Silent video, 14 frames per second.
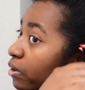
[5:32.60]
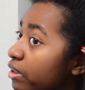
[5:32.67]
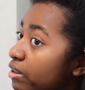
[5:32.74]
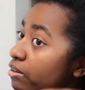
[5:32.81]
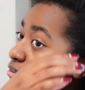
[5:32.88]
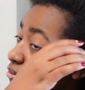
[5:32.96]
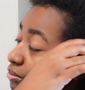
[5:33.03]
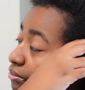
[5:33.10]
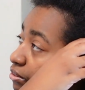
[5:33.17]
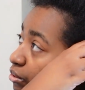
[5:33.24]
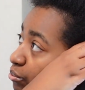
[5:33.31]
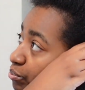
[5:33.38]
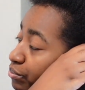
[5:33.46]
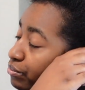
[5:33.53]
if
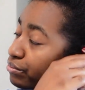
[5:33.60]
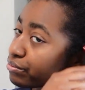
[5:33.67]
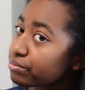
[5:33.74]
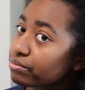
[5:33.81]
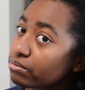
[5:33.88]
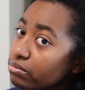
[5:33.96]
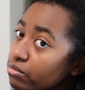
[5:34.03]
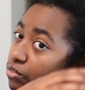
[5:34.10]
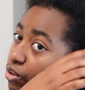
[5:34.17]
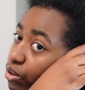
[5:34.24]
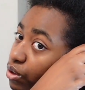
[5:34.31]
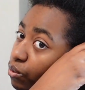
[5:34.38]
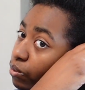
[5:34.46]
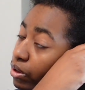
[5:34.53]

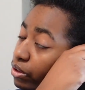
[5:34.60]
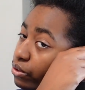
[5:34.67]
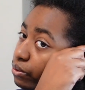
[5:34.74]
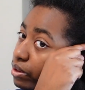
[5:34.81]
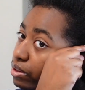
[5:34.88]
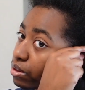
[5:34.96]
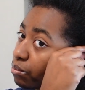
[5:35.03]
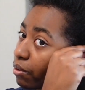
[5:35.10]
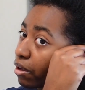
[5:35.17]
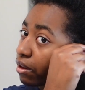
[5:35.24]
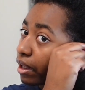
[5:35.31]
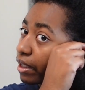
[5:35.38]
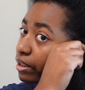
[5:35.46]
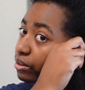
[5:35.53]
you want to do this about
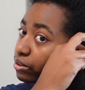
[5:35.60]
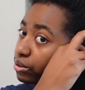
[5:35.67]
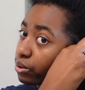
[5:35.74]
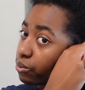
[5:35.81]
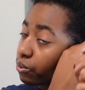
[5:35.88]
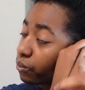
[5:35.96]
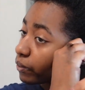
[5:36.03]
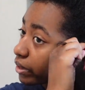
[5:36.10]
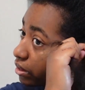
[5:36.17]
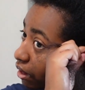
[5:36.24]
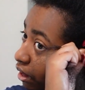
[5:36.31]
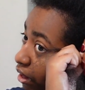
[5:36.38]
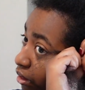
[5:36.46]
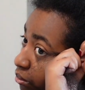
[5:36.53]
like 2-3
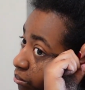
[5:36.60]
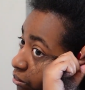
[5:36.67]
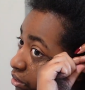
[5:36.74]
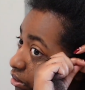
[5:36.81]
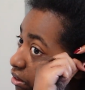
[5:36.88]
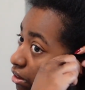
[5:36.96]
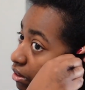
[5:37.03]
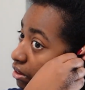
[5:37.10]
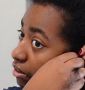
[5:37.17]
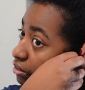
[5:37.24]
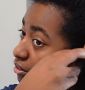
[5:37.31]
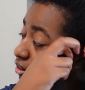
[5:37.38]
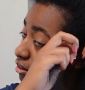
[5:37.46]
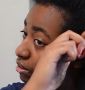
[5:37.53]
times
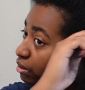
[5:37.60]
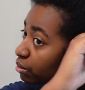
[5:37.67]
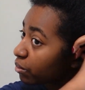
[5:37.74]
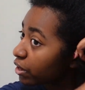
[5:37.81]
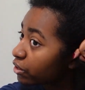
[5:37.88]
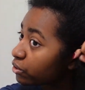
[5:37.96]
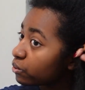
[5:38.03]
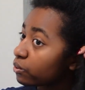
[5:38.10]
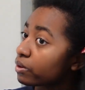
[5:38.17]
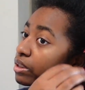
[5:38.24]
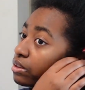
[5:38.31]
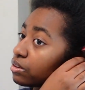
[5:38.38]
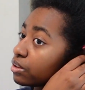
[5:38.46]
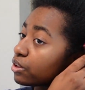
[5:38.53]
just to make sure
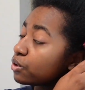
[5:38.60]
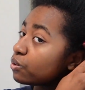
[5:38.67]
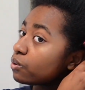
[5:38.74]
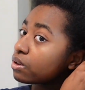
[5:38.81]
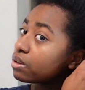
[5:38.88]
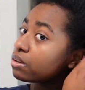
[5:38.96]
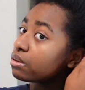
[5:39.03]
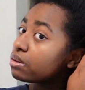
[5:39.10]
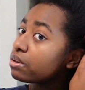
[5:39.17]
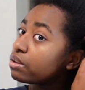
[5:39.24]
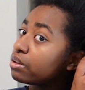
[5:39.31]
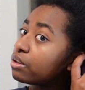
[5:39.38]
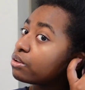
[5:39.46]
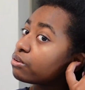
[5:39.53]
it's secure,
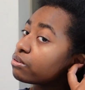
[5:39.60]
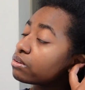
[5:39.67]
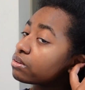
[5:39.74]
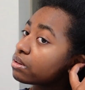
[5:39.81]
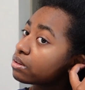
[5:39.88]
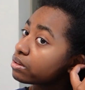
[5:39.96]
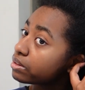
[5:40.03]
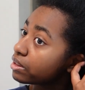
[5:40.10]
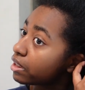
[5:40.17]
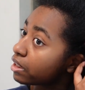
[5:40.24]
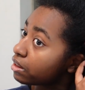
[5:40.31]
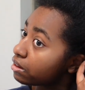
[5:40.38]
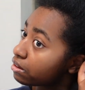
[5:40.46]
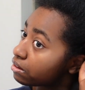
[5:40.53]
then you're just going to
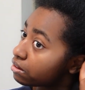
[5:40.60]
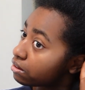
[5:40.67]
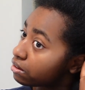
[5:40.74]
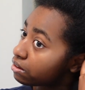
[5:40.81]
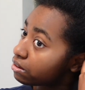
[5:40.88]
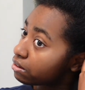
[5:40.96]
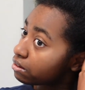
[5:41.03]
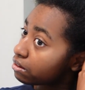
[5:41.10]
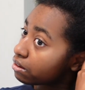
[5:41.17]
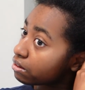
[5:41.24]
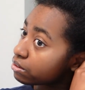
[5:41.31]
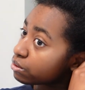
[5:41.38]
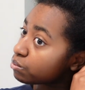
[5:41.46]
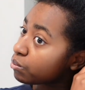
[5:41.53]
take
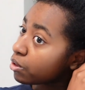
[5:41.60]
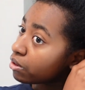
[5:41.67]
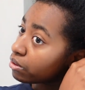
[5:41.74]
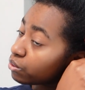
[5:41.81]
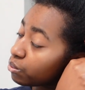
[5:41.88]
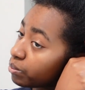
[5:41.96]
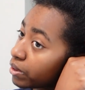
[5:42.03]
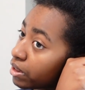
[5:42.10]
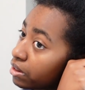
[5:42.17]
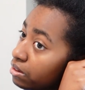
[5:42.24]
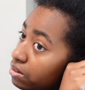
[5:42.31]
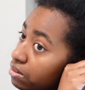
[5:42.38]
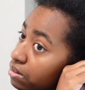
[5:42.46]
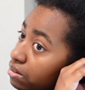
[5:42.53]
a small little
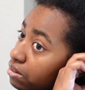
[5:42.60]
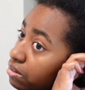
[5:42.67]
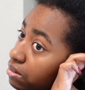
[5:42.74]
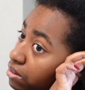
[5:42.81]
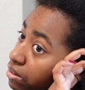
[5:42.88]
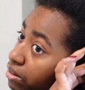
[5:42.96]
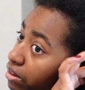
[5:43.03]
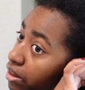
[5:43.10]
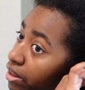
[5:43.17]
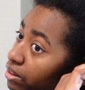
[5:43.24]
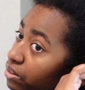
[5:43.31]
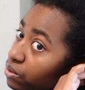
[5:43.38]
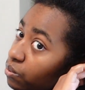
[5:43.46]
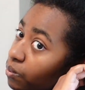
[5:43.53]
piece. And
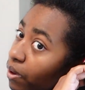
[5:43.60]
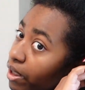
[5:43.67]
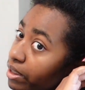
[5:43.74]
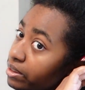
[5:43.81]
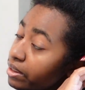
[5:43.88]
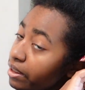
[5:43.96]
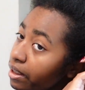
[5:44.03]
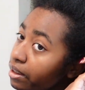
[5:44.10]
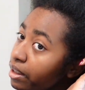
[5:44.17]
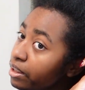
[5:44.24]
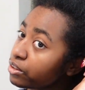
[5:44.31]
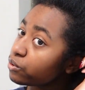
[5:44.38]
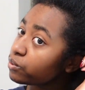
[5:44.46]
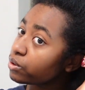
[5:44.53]
this is why I say I
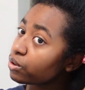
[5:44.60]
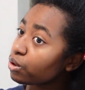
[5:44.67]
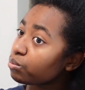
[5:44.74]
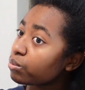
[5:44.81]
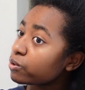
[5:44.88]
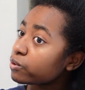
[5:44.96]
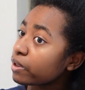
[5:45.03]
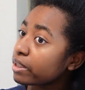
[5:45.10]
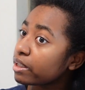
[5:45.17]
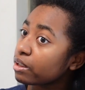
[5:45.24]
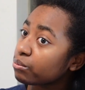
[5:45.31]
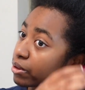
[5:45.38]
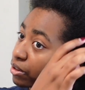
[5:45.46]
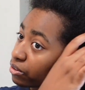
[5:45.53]
like doing it on blow dry
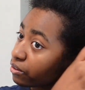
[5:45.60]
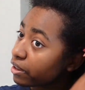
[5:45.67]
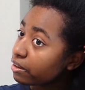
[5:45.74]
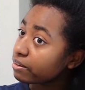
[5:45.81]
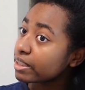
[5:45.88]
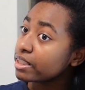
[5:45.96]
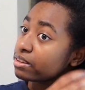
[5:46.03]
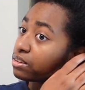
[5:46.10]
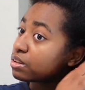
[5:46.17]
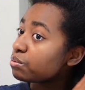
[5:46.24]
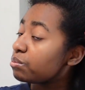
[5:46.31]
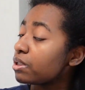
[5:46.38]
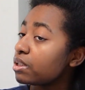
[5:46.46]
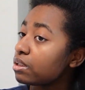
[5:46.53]
hair, because your hair needs to
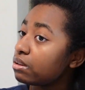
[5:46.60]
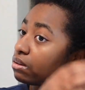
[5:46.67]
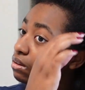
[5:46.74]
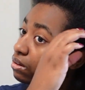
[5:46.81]
be